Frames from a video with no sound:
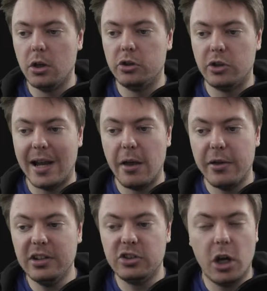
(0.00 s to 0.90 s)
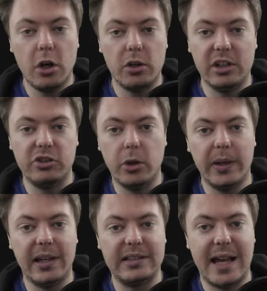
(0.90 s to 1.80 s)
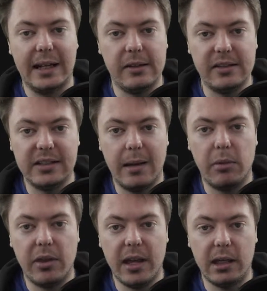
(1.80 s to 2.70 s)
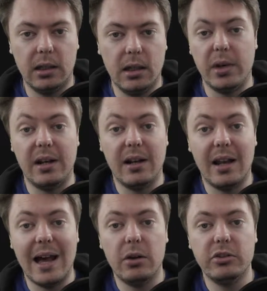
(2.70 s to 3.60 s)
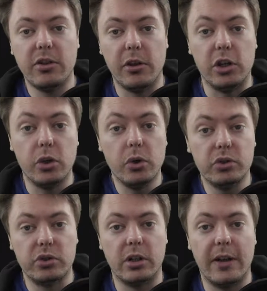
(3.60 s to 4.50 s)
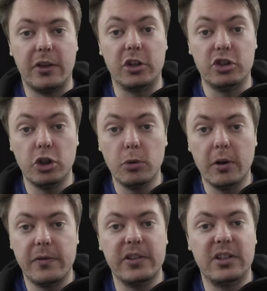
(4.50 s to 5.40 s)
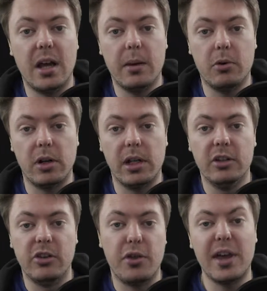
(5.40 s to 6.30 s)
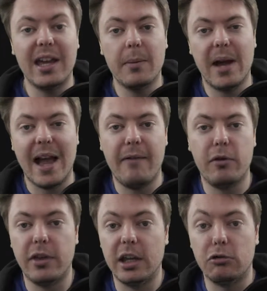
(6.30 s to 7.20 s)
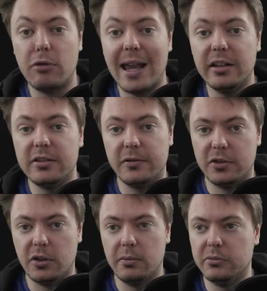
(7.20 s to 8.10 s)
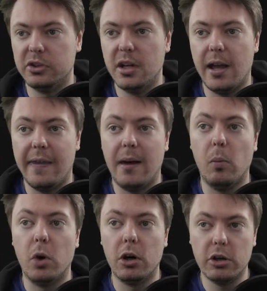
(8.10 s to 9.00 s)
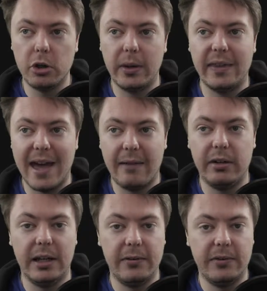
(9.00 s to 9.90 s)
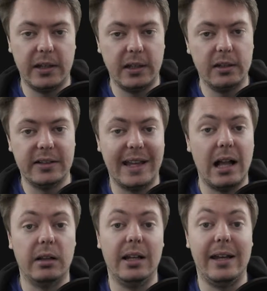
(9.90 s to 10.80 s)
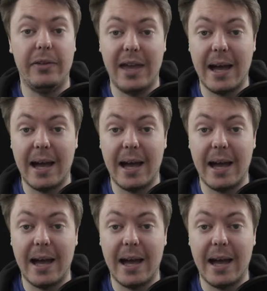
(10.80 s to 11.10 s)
So now this code is doing exactly the same thing, but it allows the user and the consumer of this library to think about everything in relative terms, and then we're doing the heavy lifting to calculate the